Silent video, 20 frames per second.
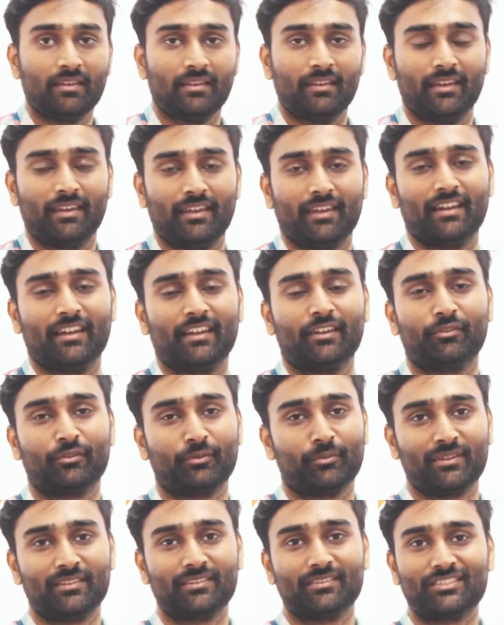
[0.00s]
Hey, hi
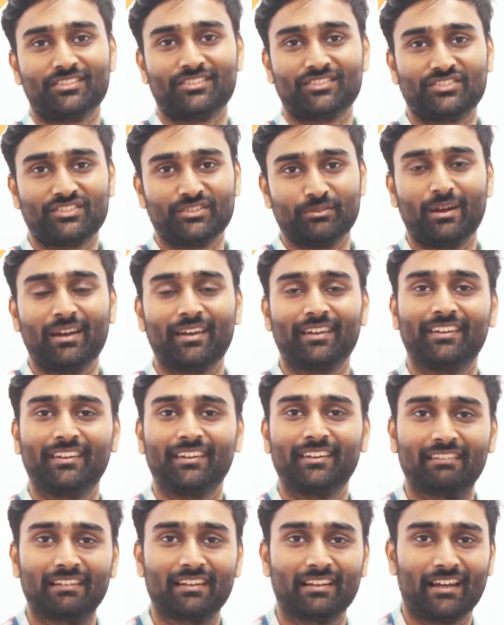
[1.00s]
everyone. This is Shiva
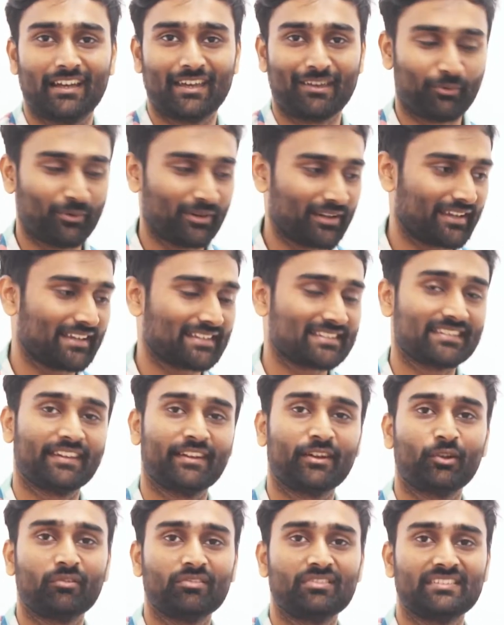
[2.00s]
here. I work as
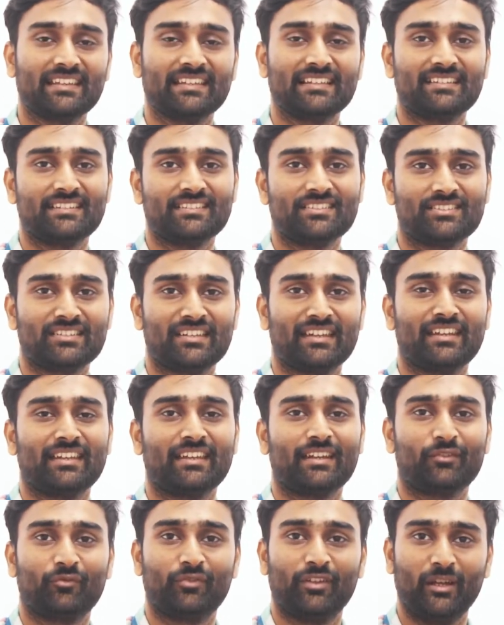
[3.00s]
Head of Sales
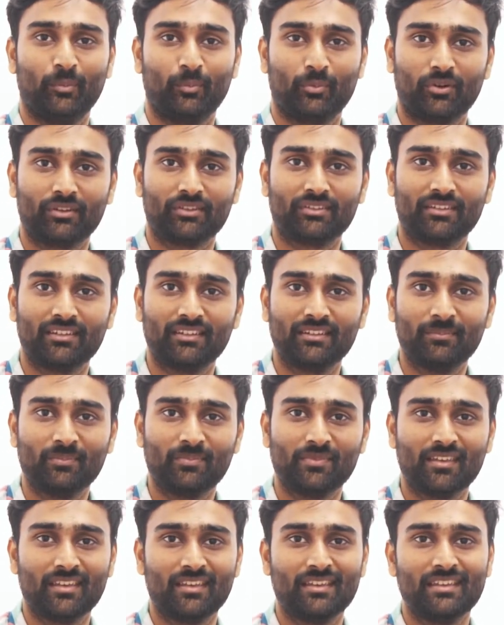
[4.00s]
Engineering at
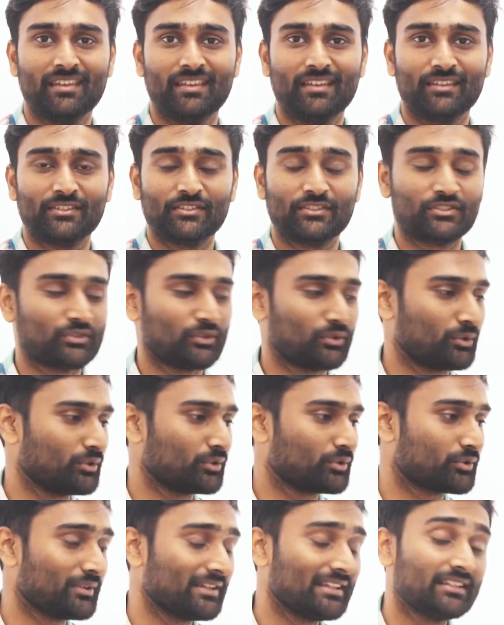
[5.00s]
Fieldproxy.
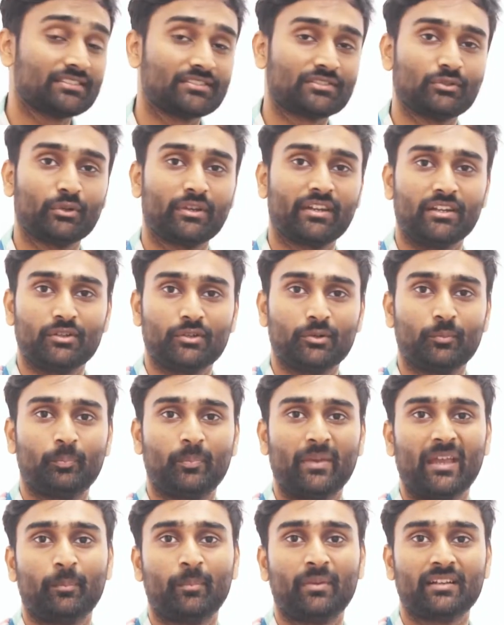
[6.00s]
So today let's look into
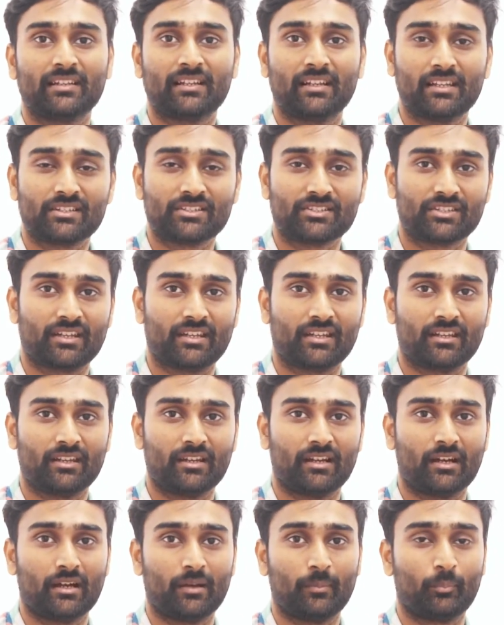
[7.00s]
payment collection
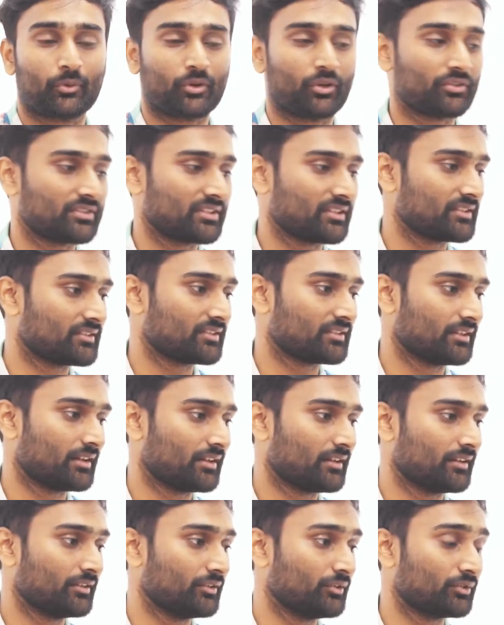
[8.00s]
process
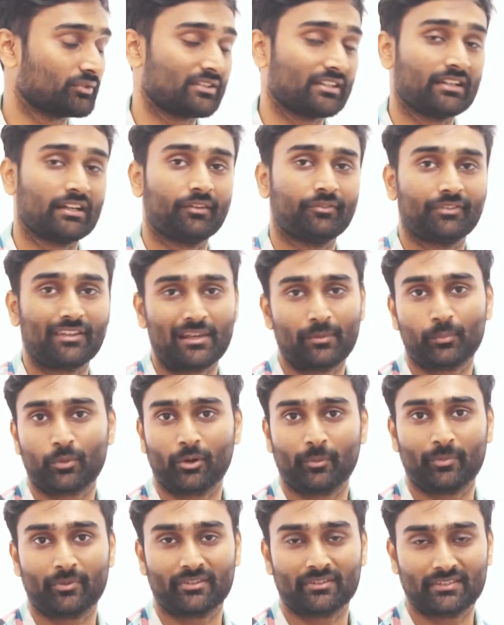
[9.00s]
using our
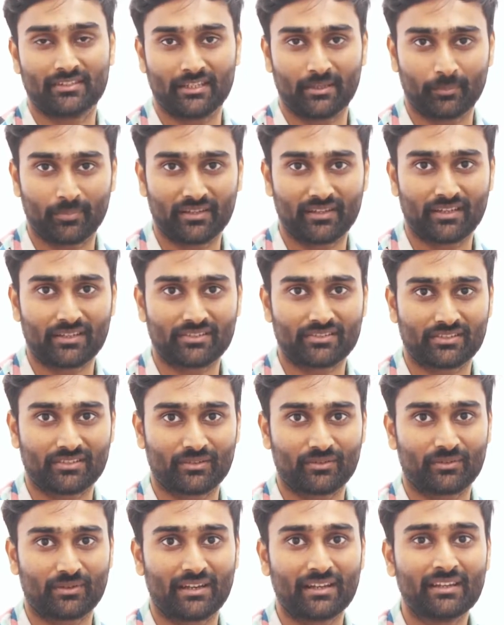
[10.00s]
Fieldproxy
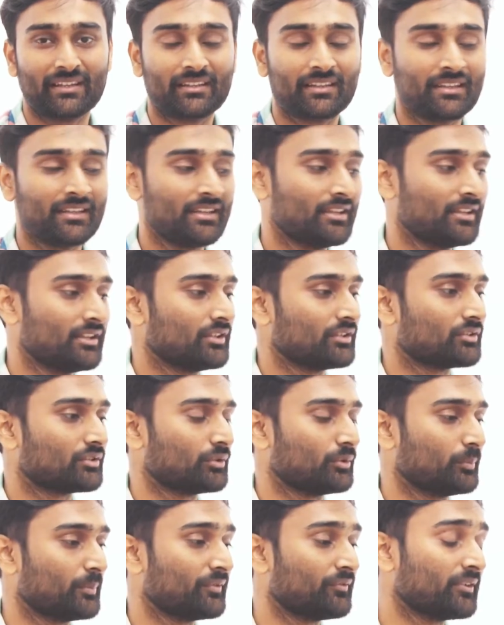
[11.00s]
application, right?
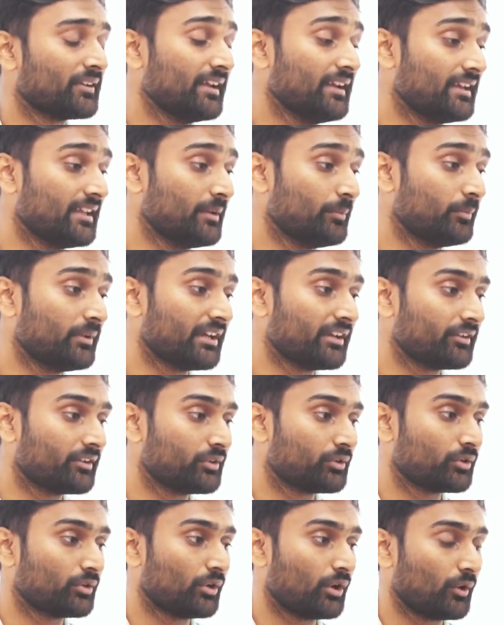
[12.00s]
So before I deep dive
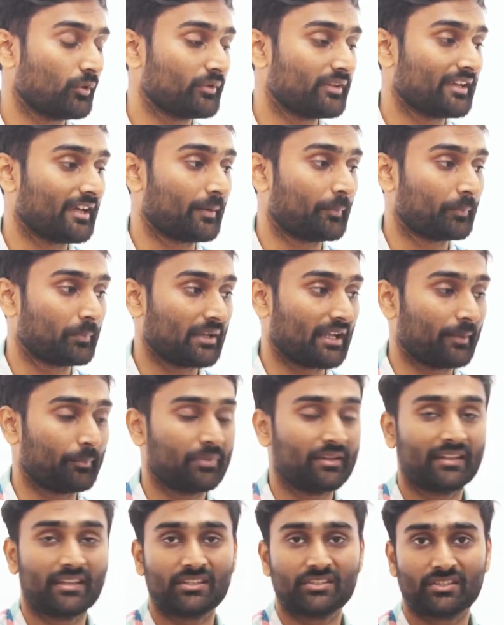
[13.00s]
into how the
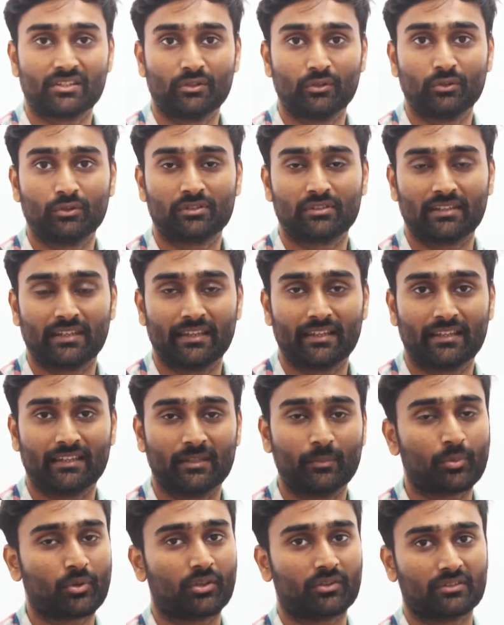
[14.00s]
application looks like
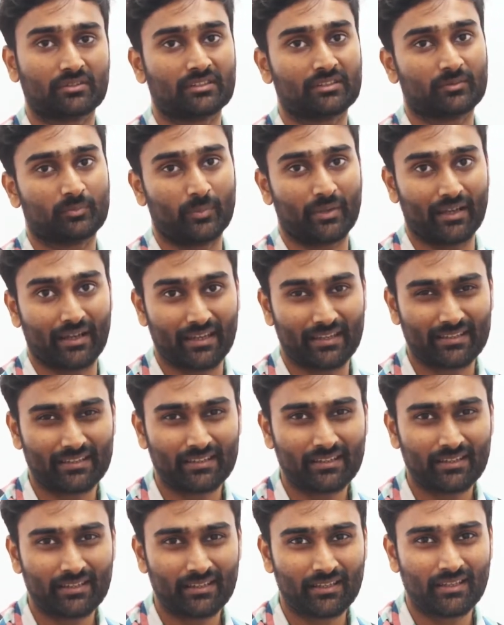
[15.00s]
and the processes behind
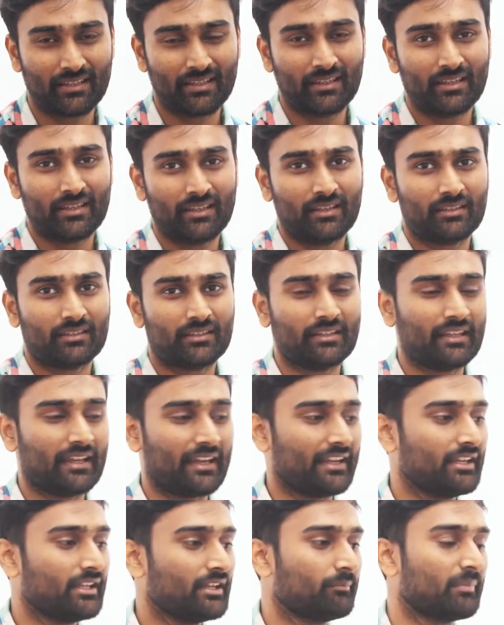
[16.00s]
it, the
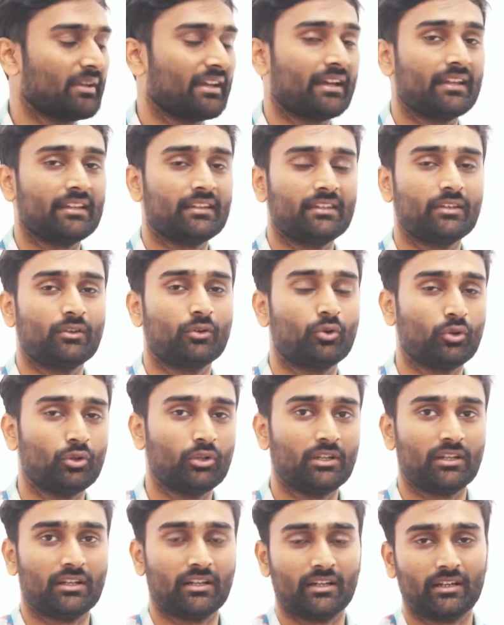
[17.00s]
idea behind the
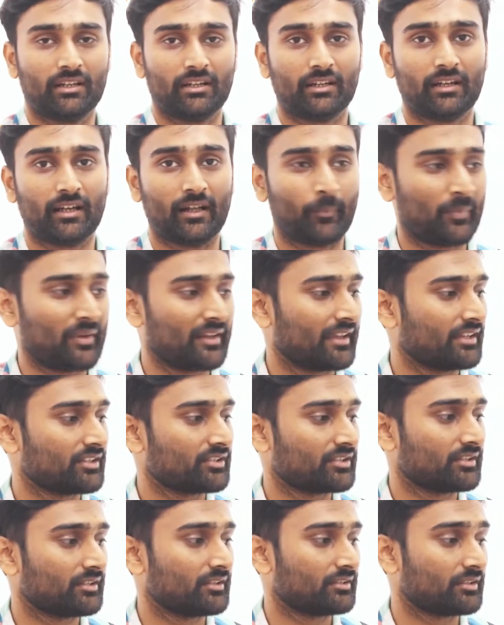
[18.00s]
whole
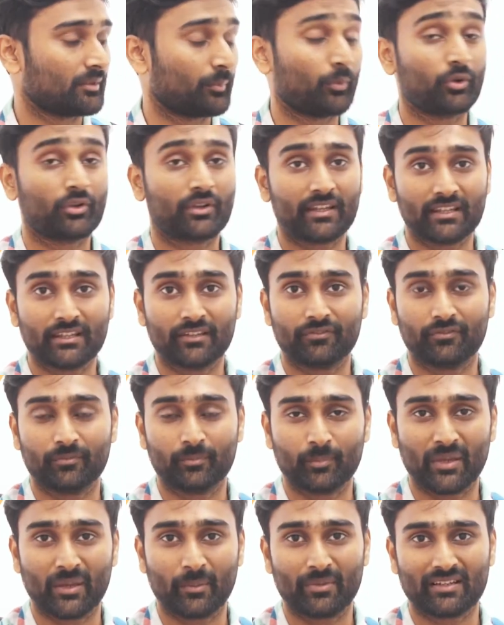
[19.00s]
application supporting the
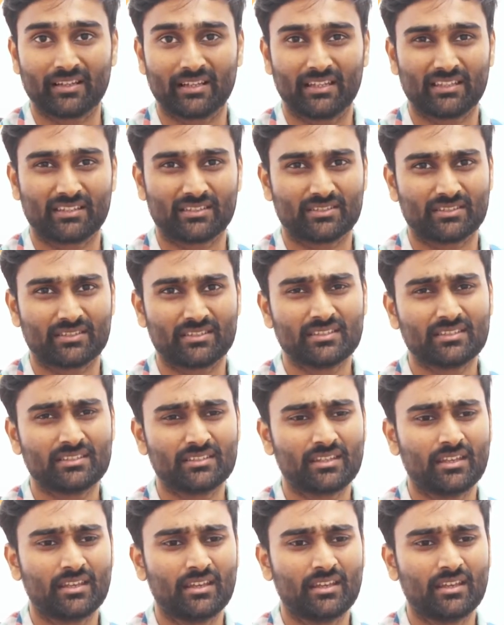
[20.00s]
payment collection is